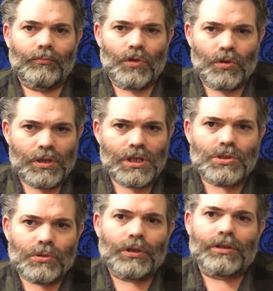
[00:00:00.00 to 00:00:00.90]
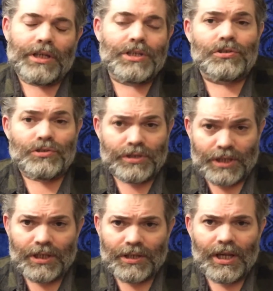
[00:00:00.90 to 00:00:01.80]
you need to look nature
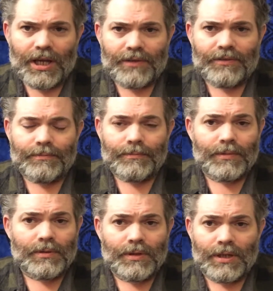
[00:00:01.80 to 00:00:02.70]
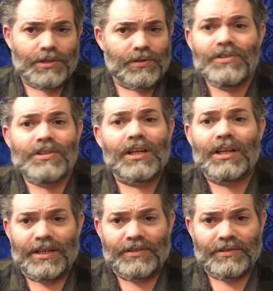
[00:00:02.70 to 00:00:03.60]
dead in the eyes. Nature is not
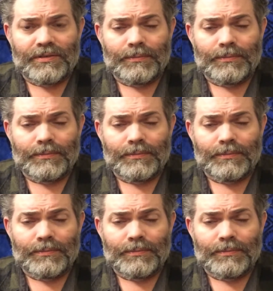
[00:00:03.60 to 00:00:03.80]
nice.